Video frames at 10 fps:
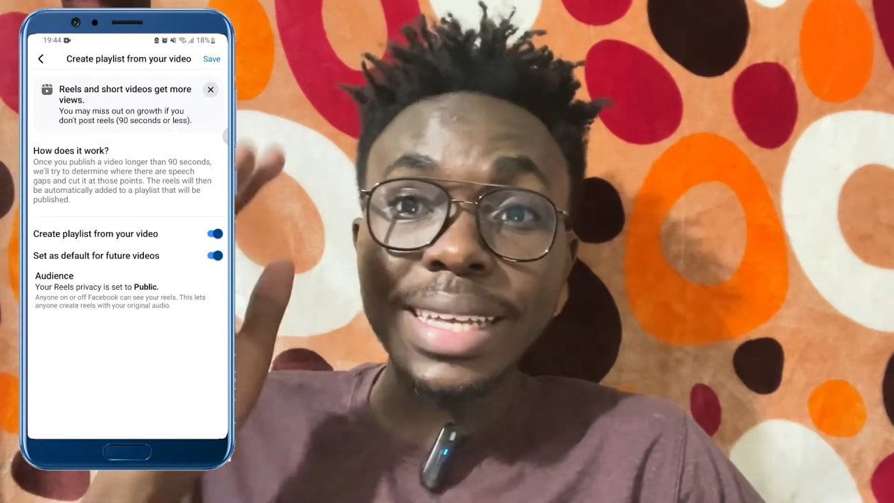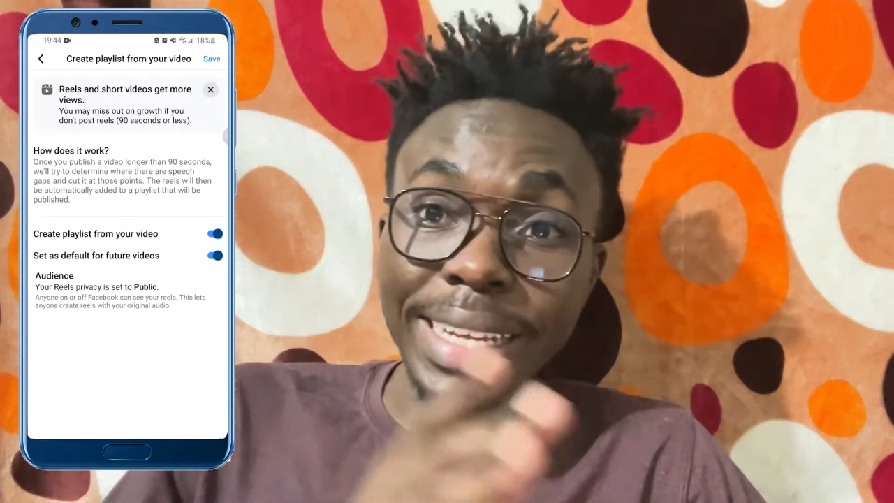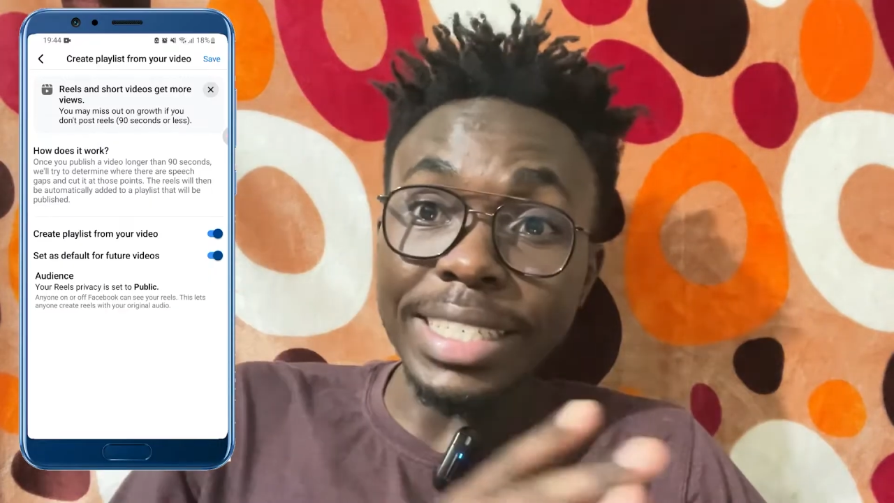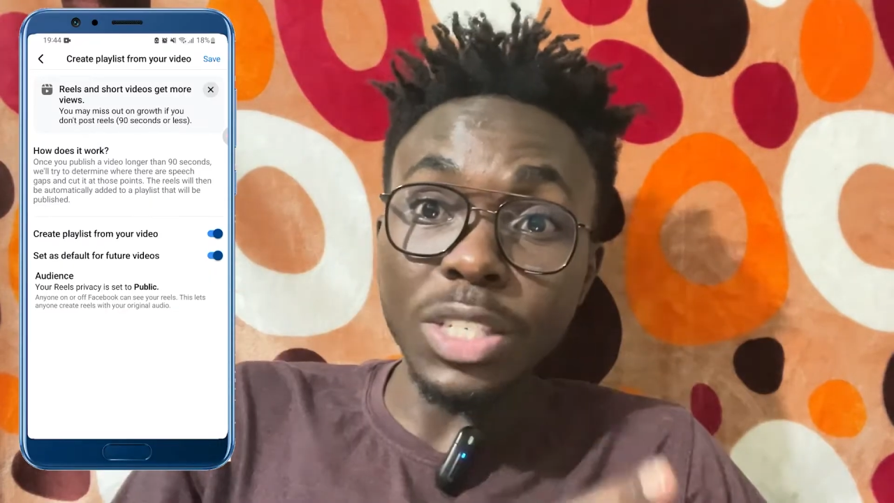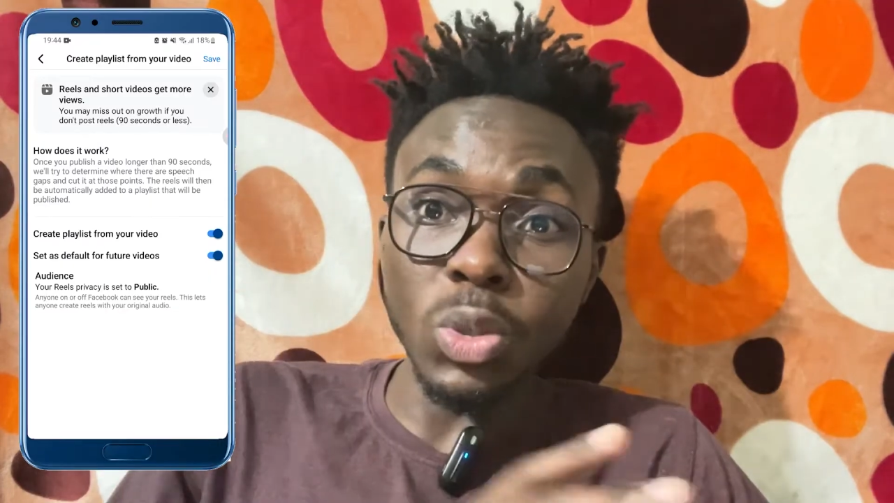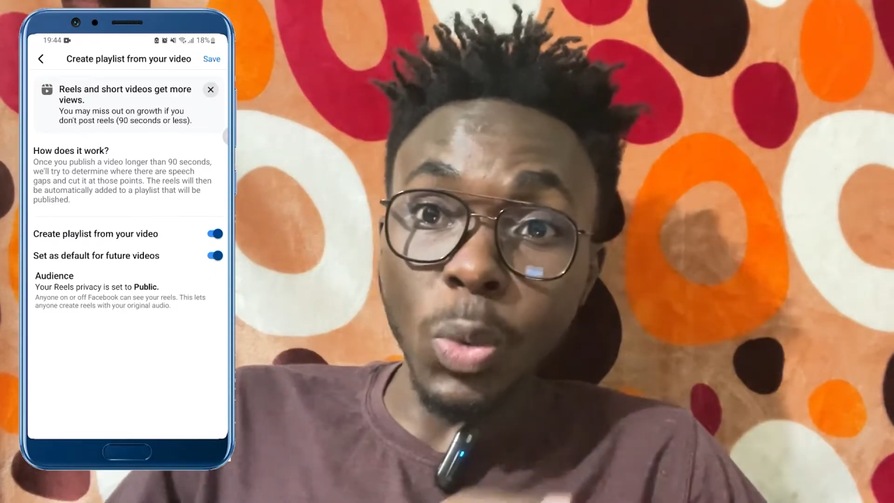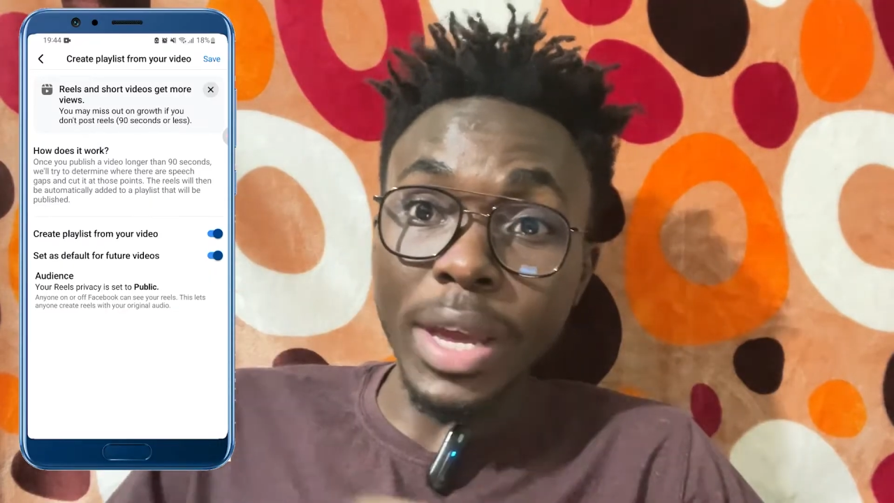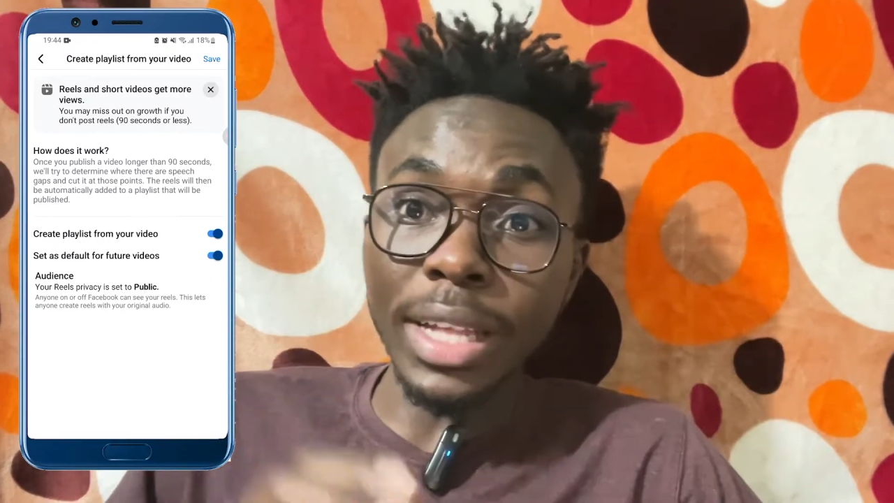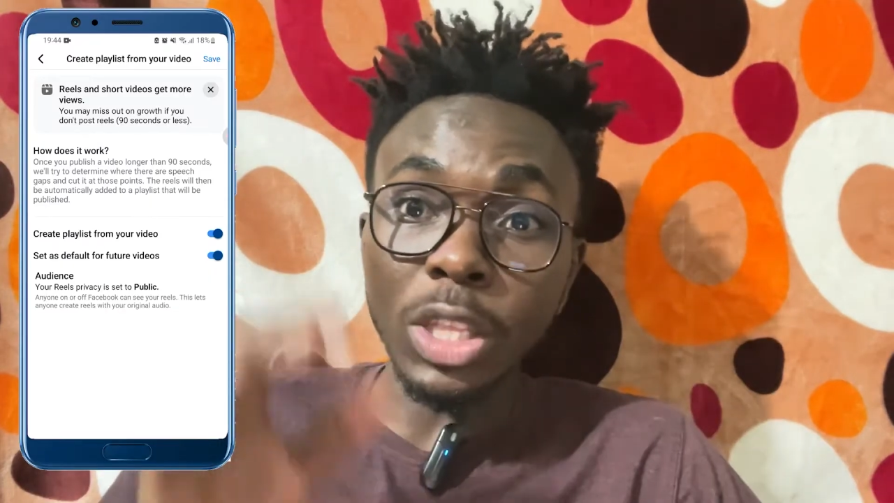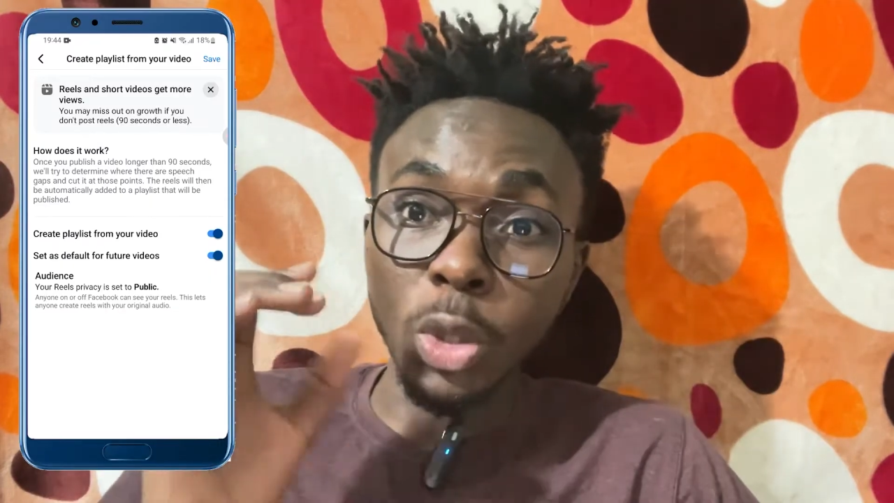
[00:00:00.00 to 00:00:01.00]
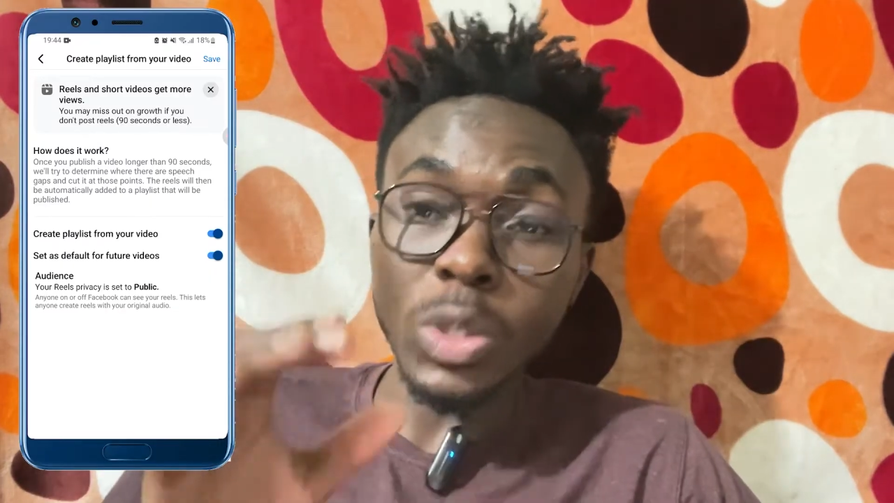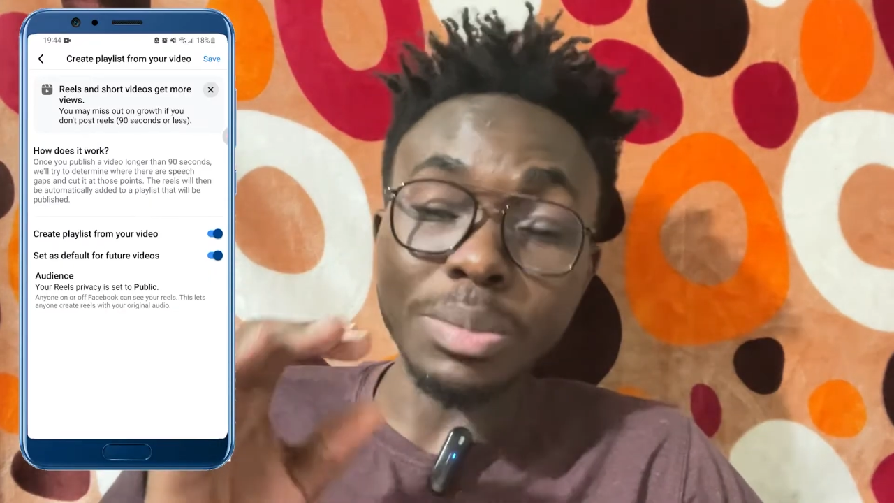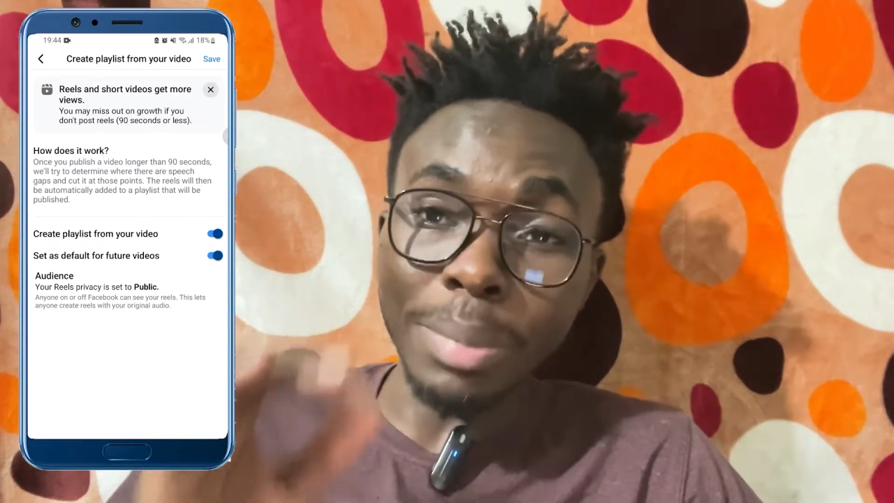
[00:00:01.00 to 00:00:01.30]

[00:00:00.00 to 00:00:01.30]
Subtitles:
that is where those